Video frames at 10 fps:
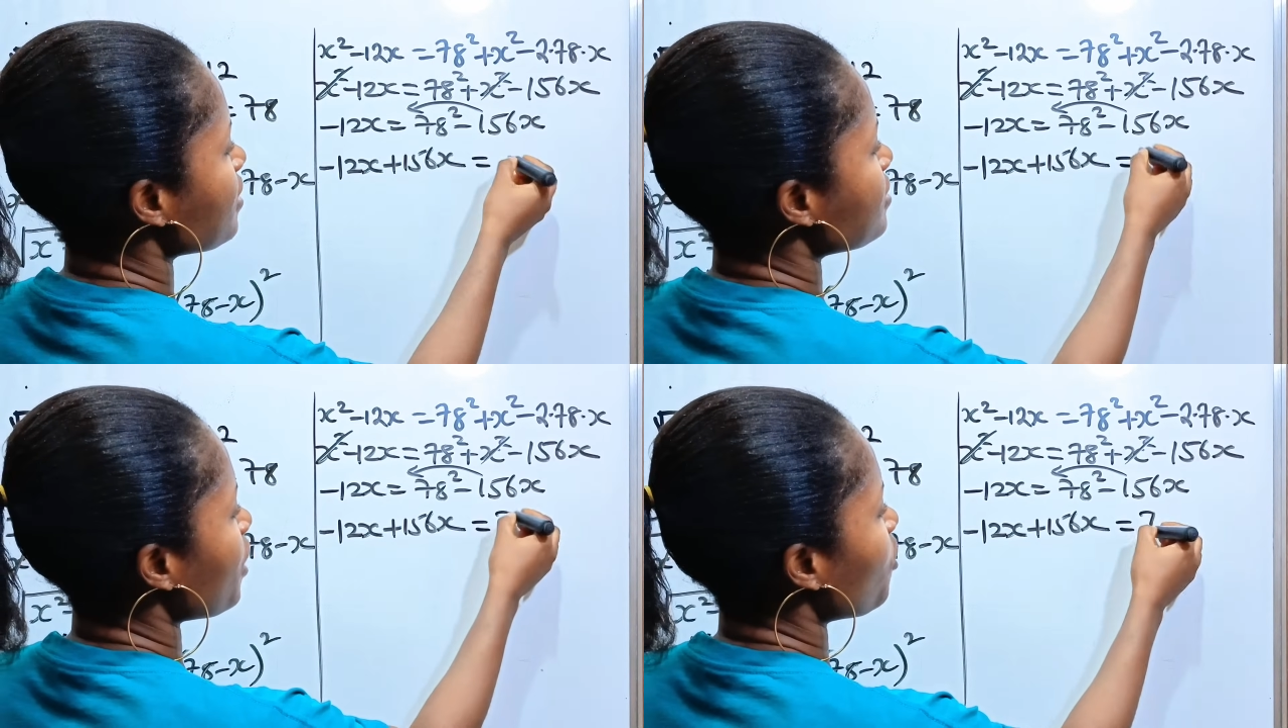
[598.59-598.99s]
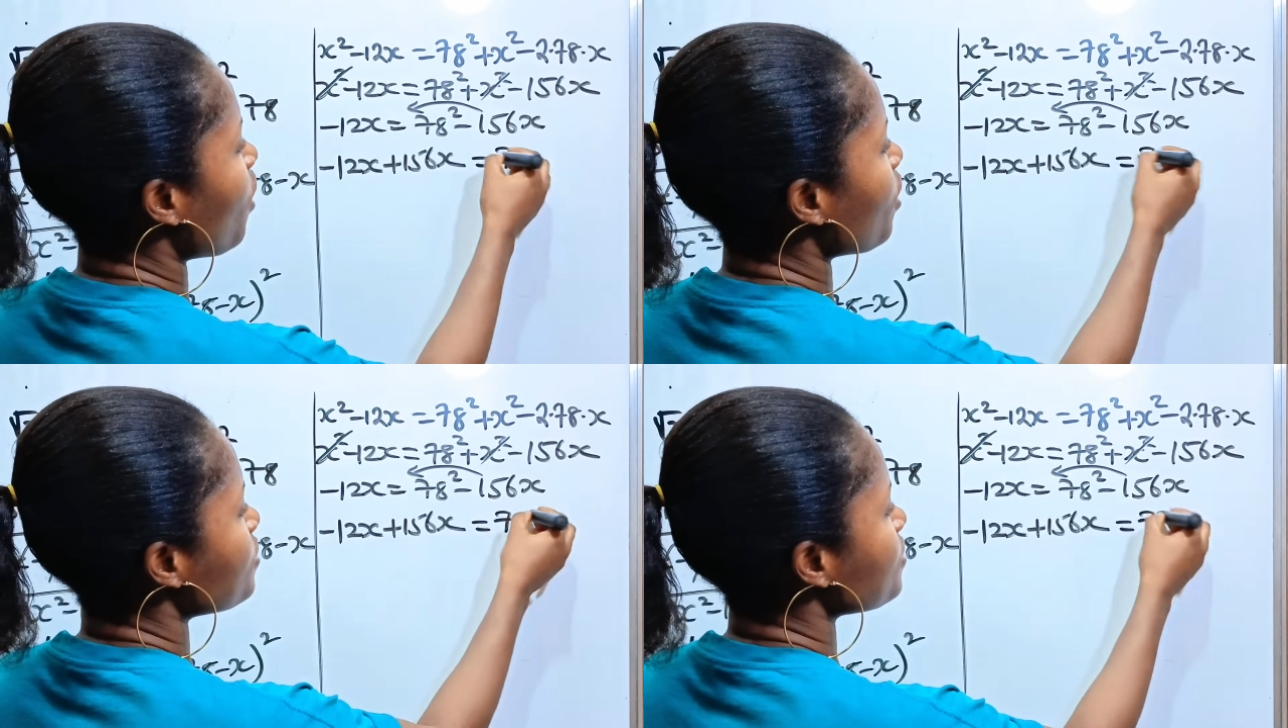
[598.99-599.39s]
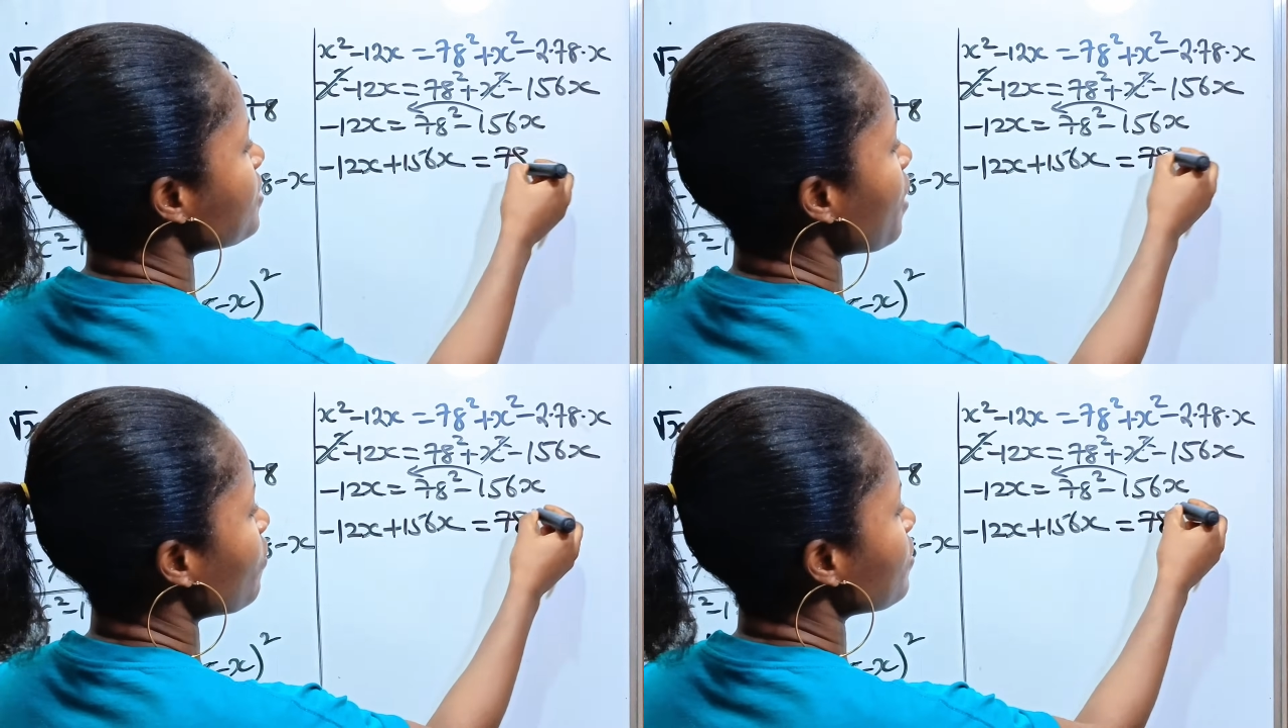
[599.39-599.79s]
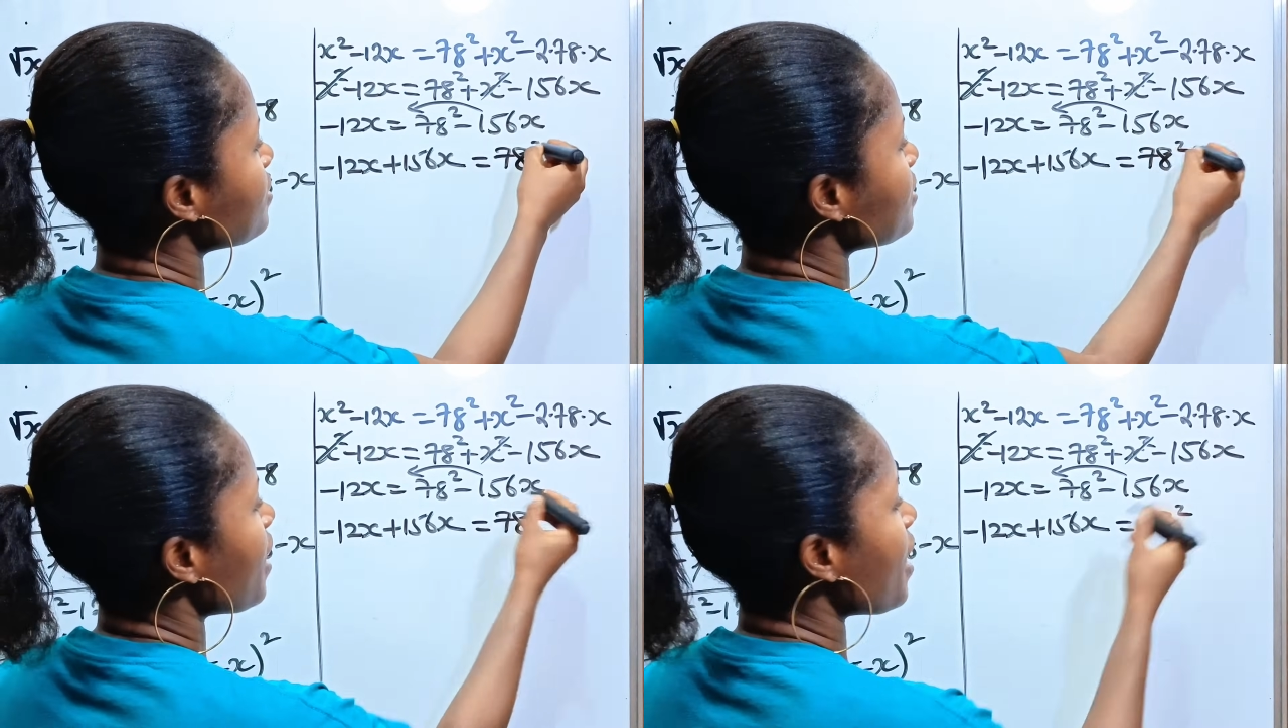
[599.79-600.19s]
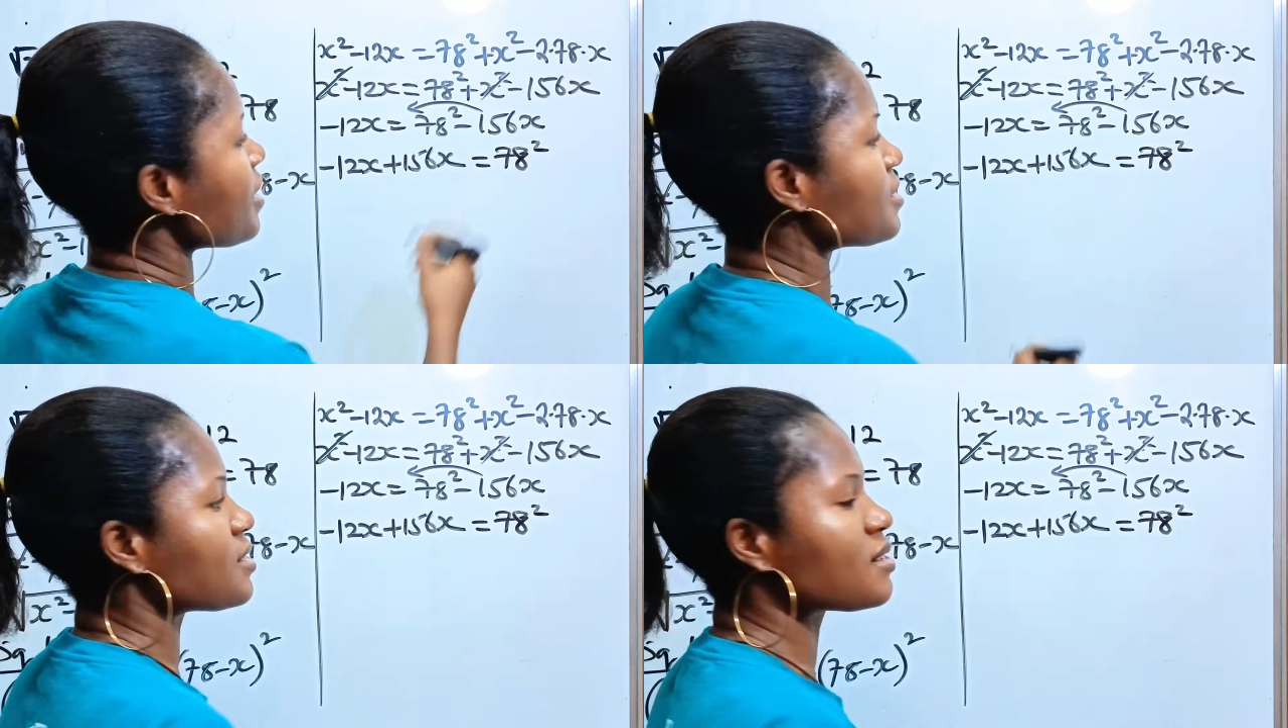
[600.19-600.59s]
is equal to
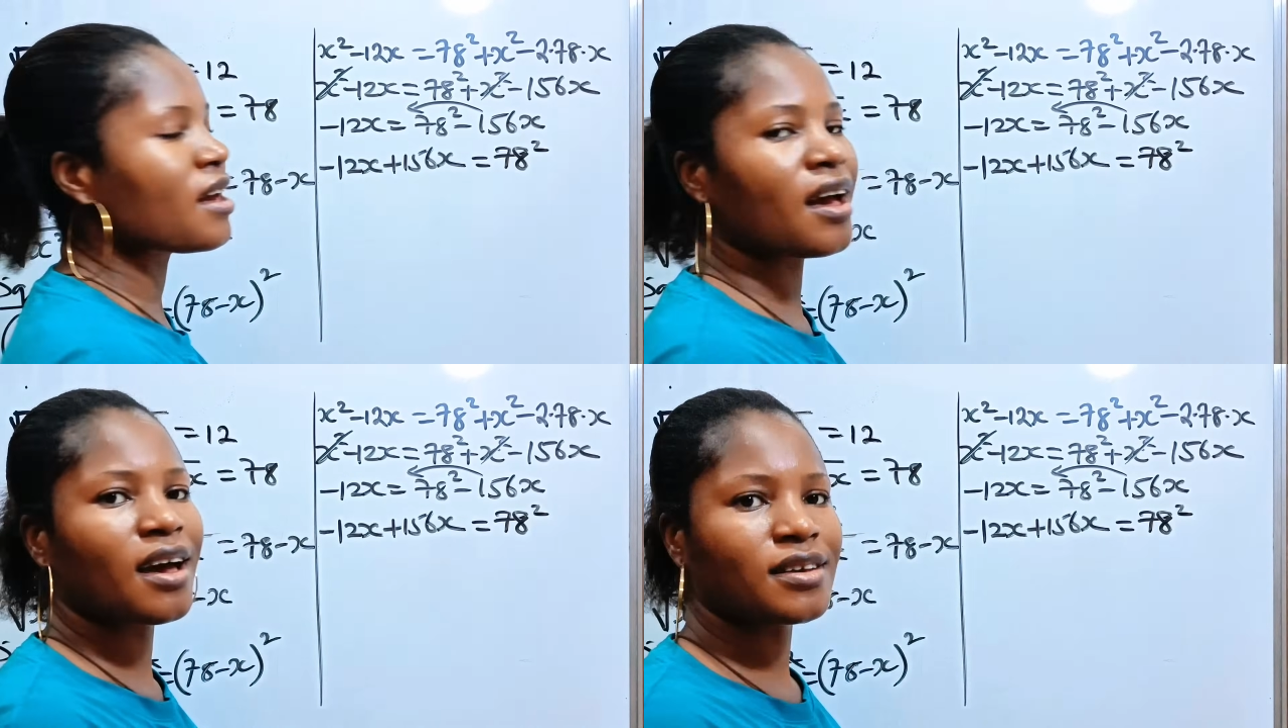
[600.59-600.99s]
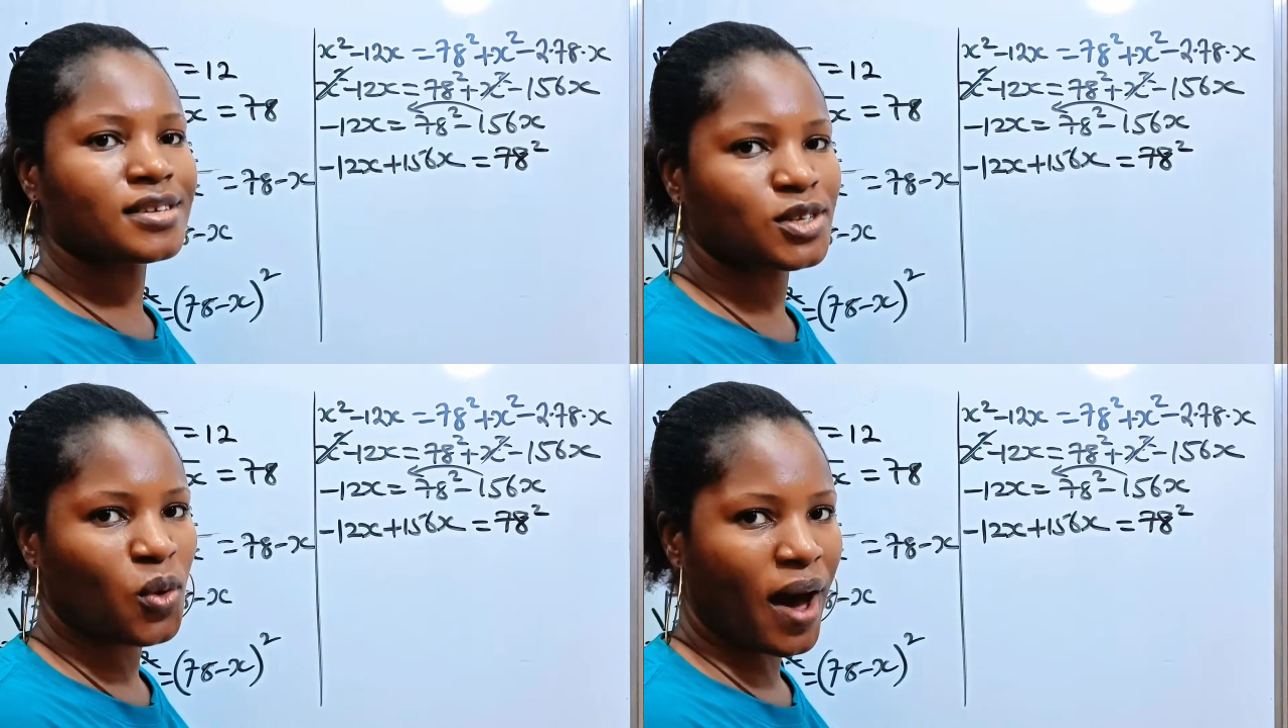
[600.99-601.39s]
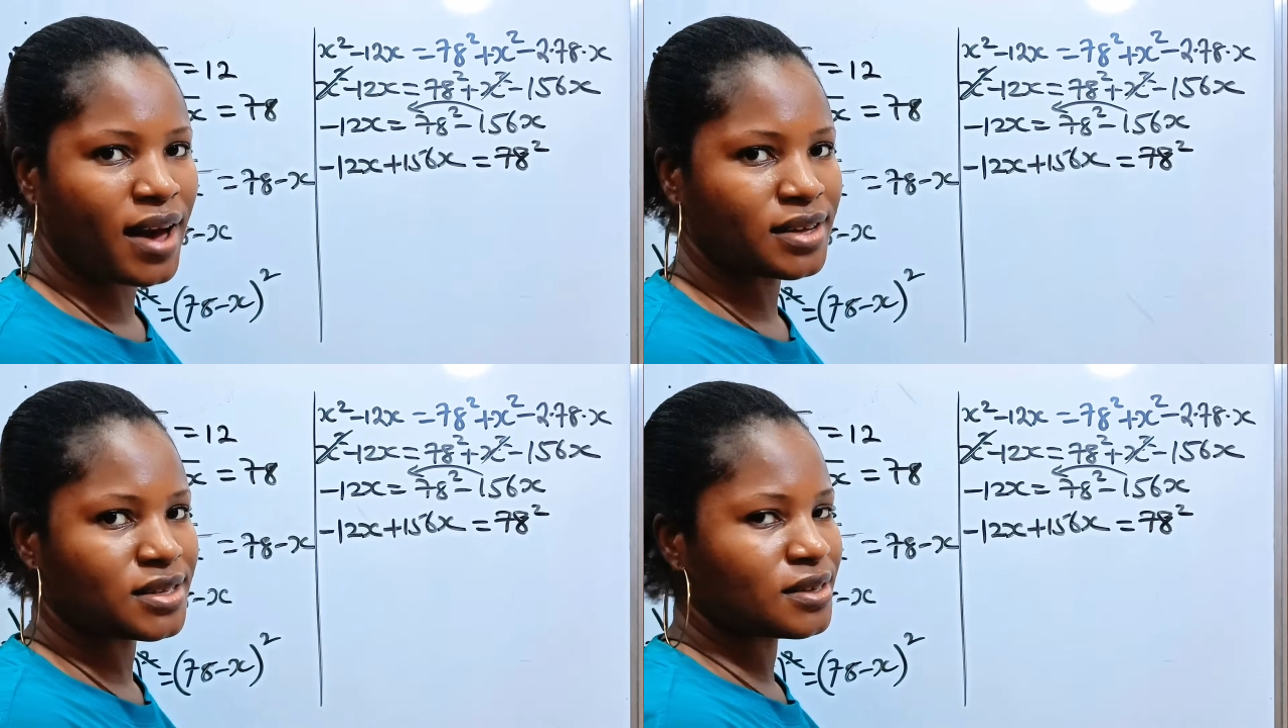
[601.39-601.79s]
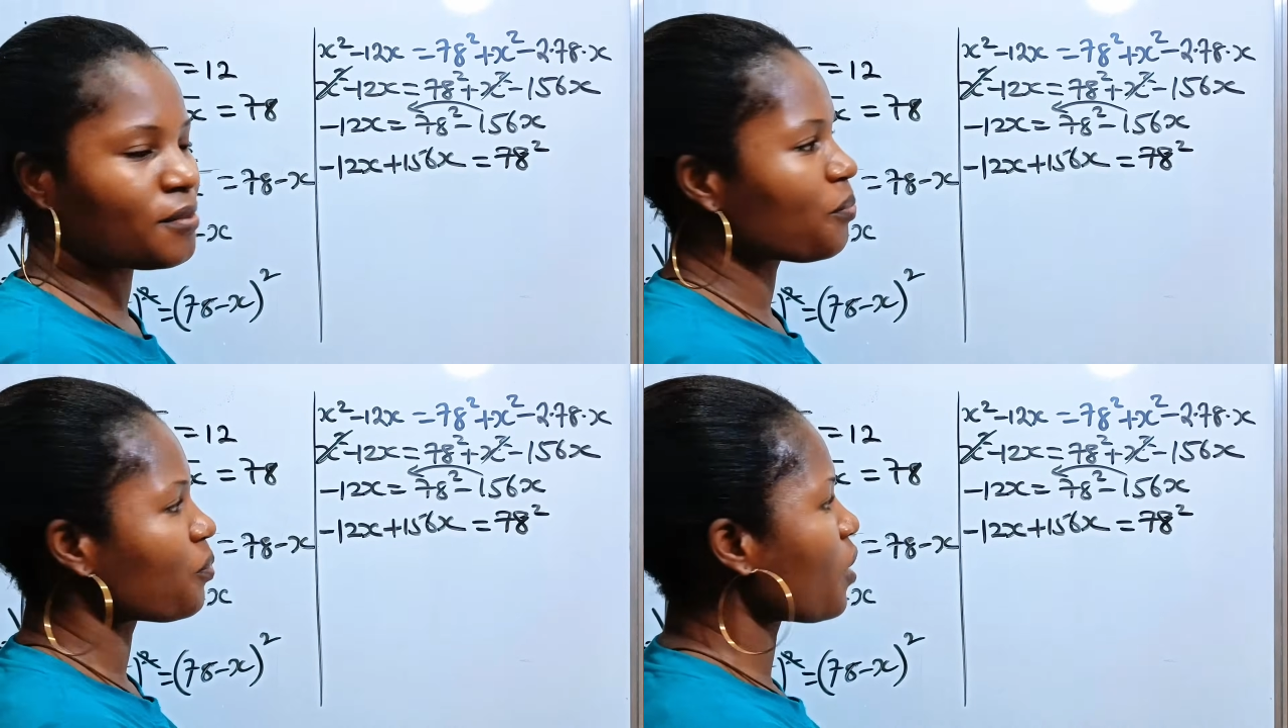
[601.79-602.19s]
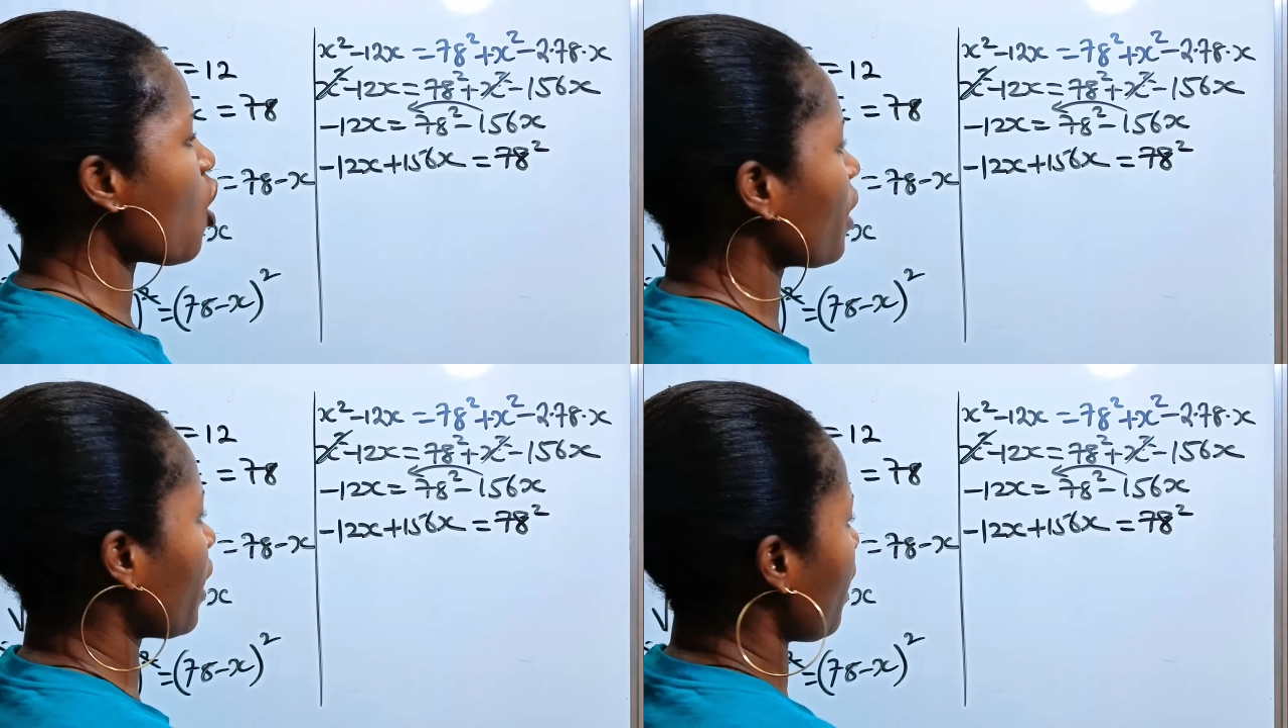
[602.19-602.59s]
78 squared,
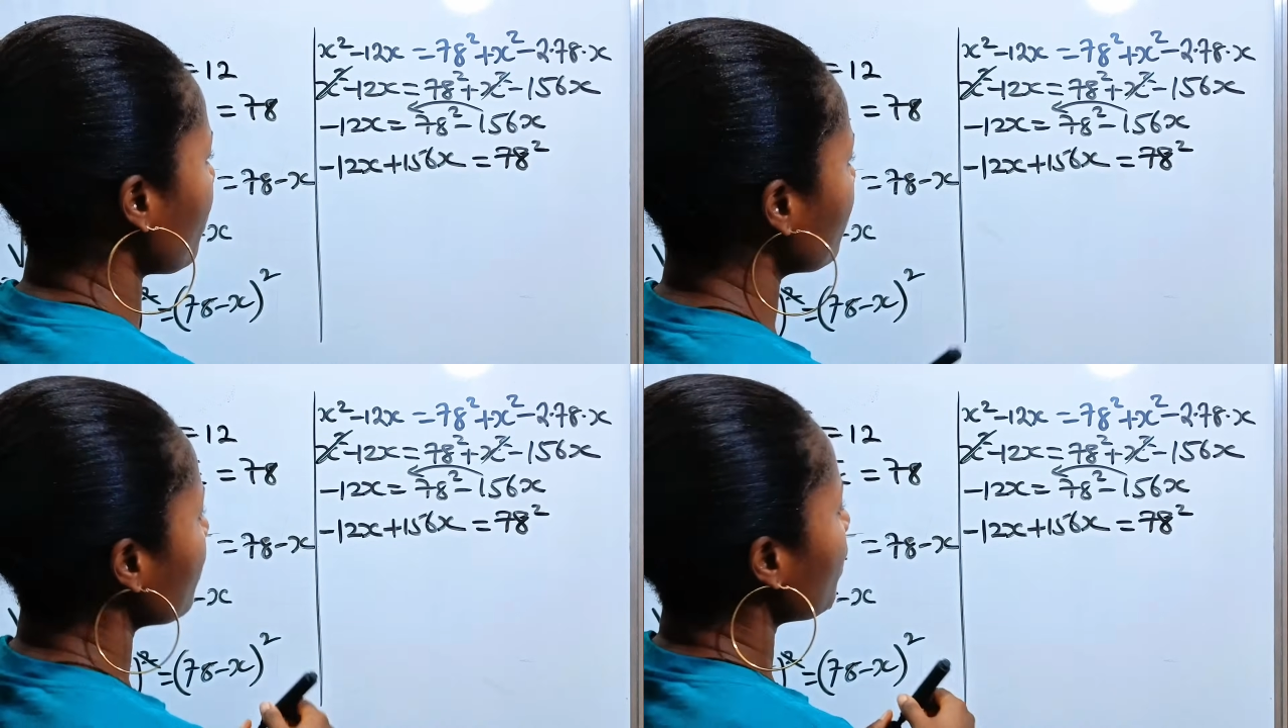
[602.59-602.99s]
okay?